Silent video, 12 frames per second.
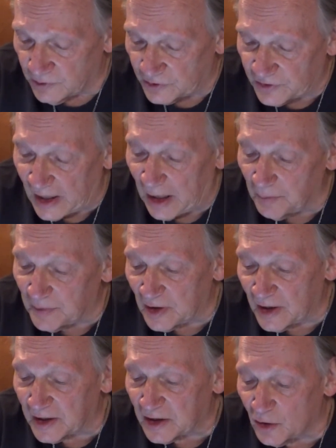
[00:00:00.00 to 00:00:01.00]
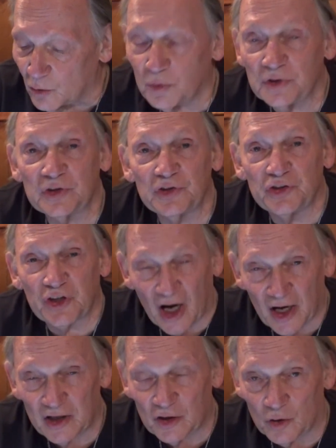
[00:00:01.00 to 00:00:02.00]
The tabernacle was in
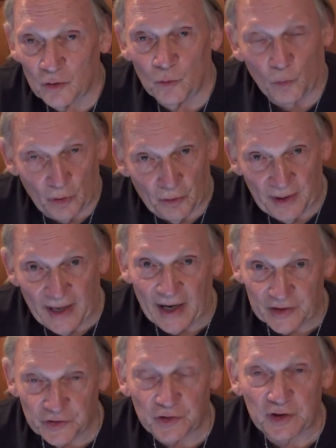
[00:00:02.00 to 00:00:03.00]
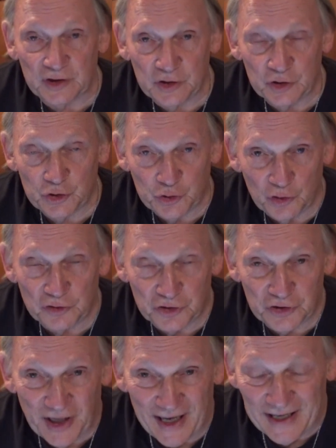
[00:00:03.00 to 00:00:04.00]
Shiloh, where it actually should have
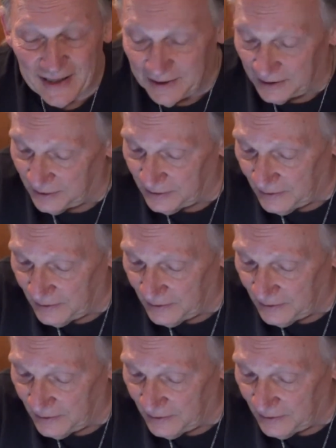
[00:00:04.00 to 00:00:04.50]
stayed,